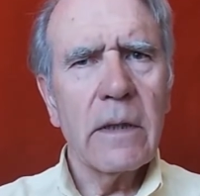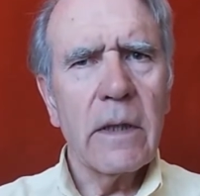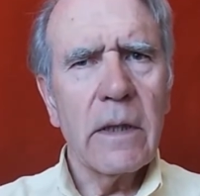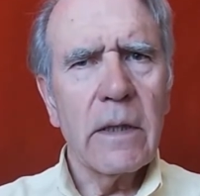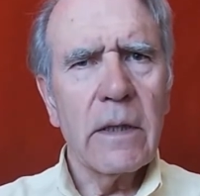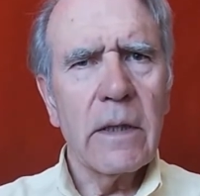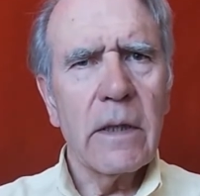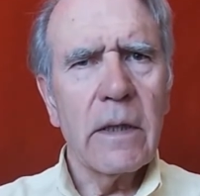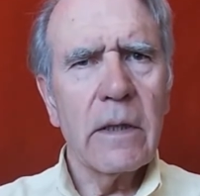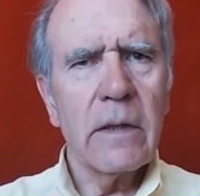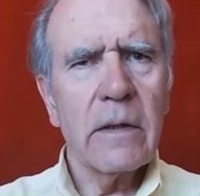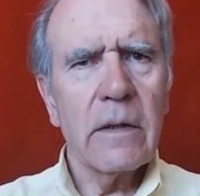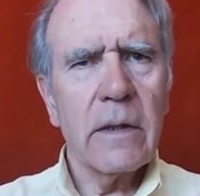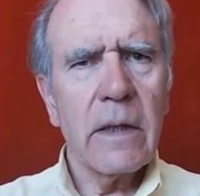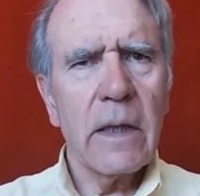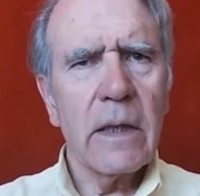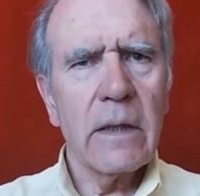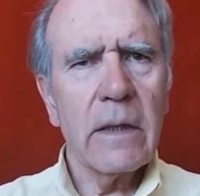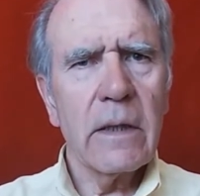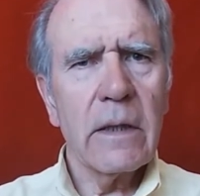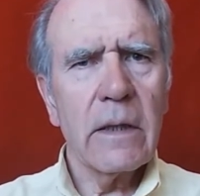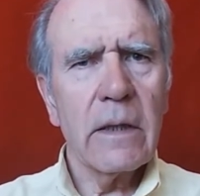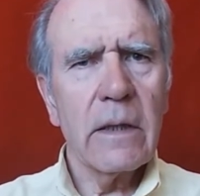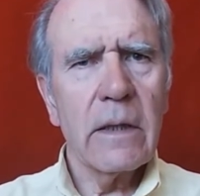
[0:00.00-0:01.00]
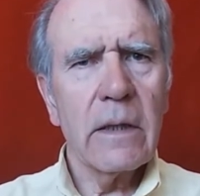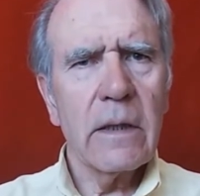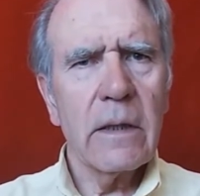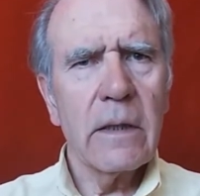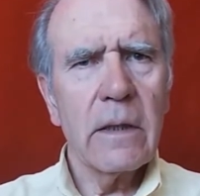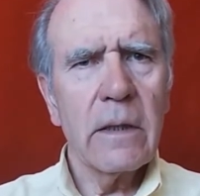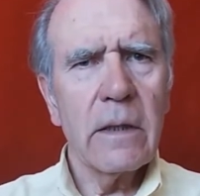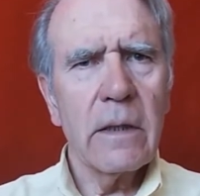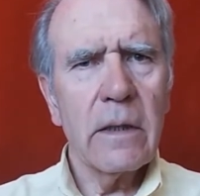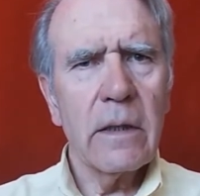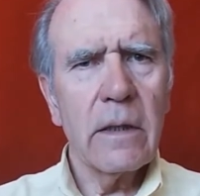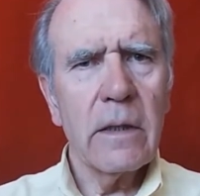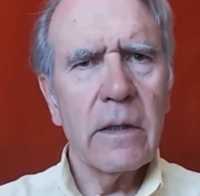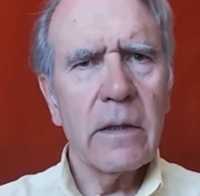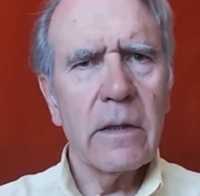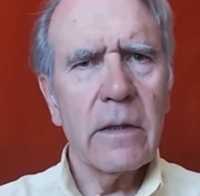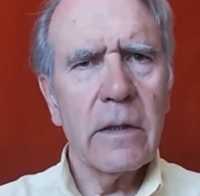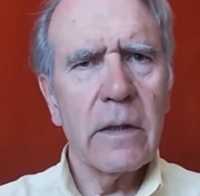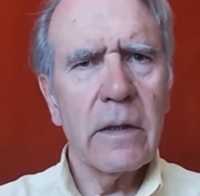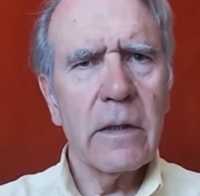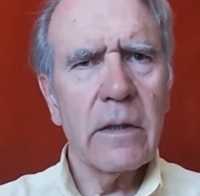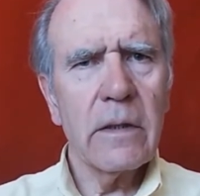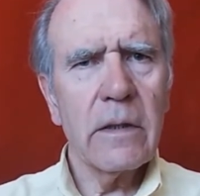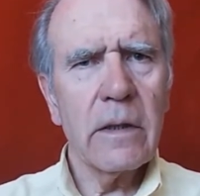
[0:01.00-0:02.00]
saying that
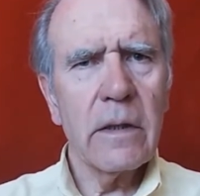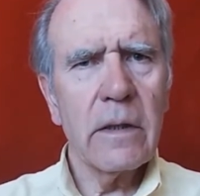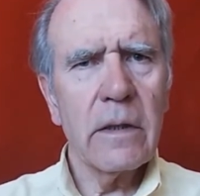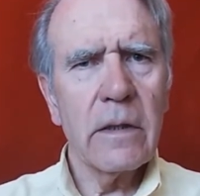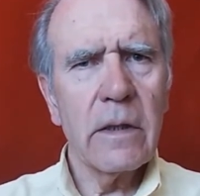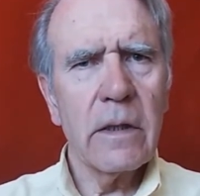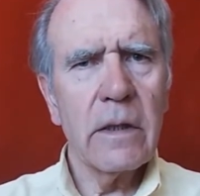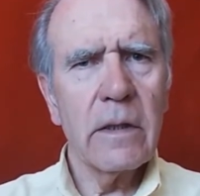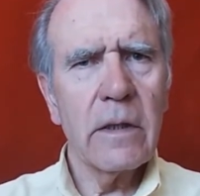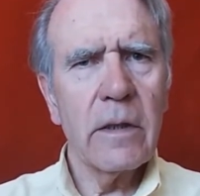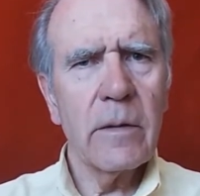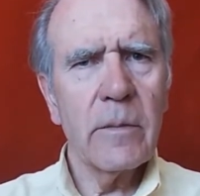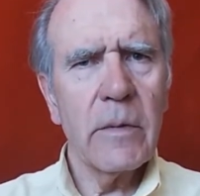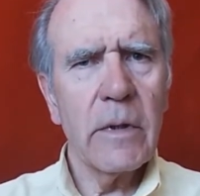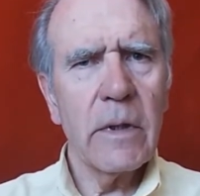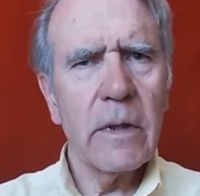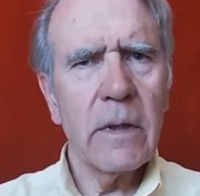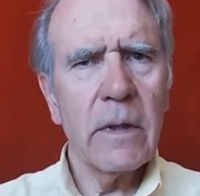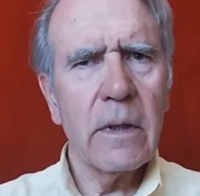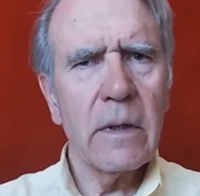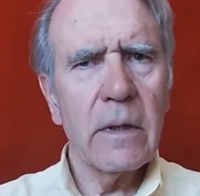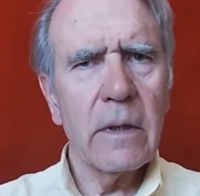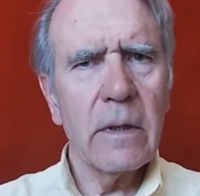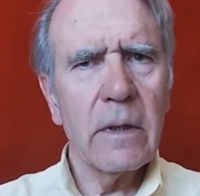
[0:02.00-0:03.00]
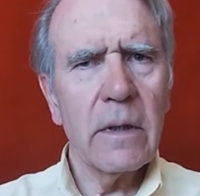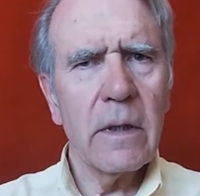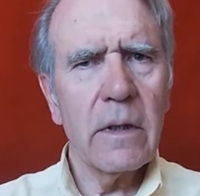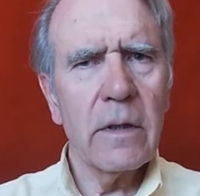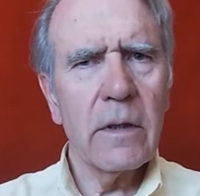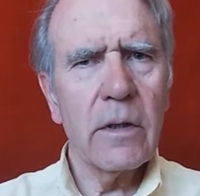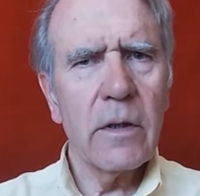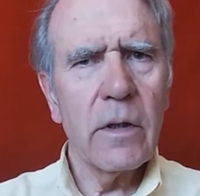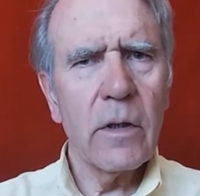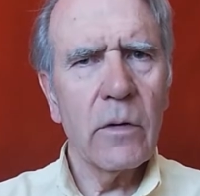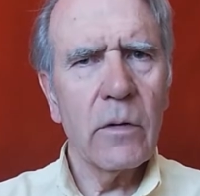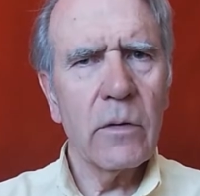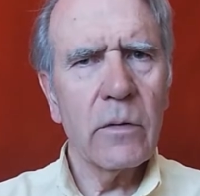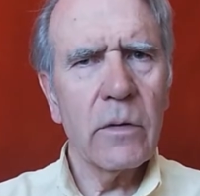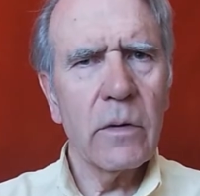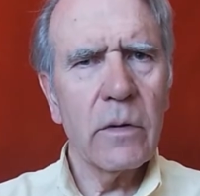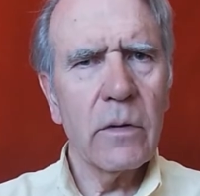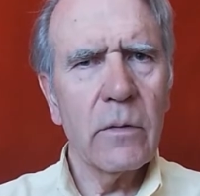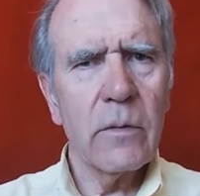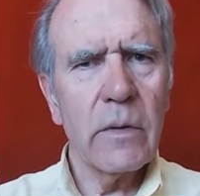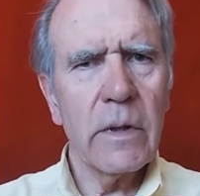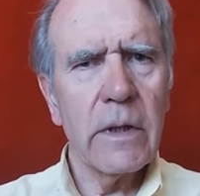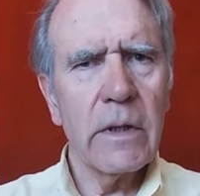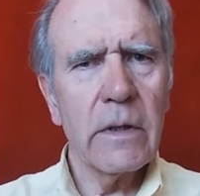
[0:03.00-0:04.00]
it is an animal
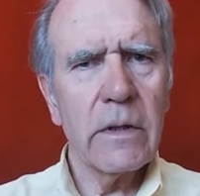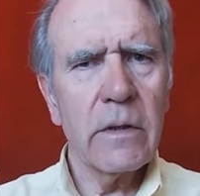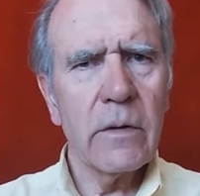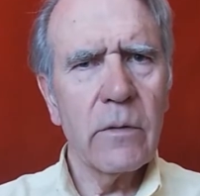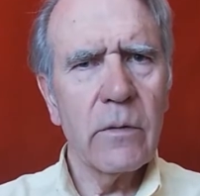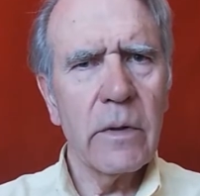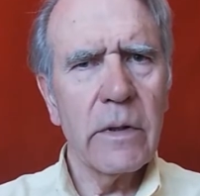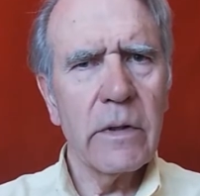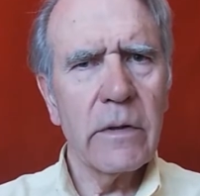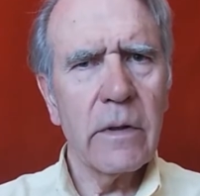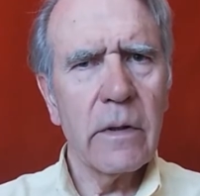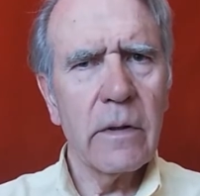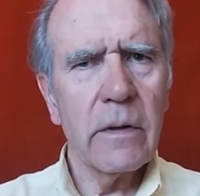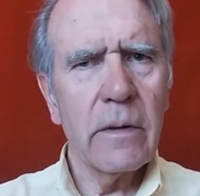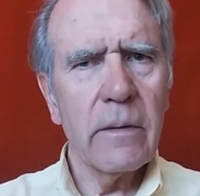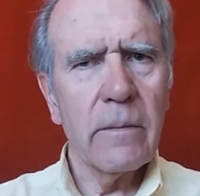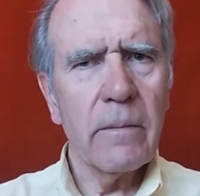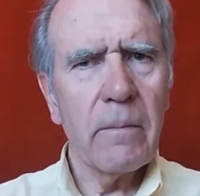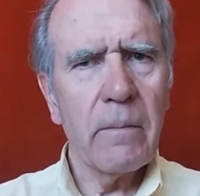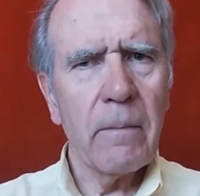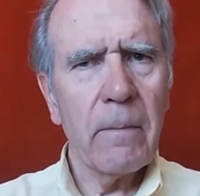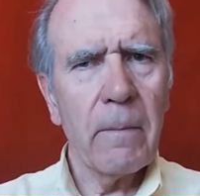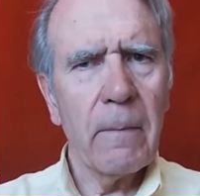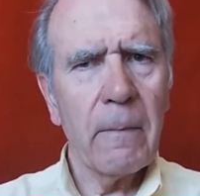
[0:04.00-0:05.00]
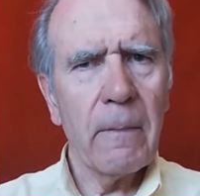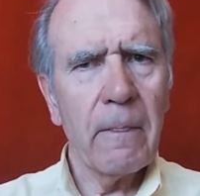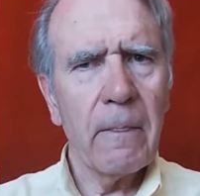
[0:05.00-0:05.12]
endowed with reason.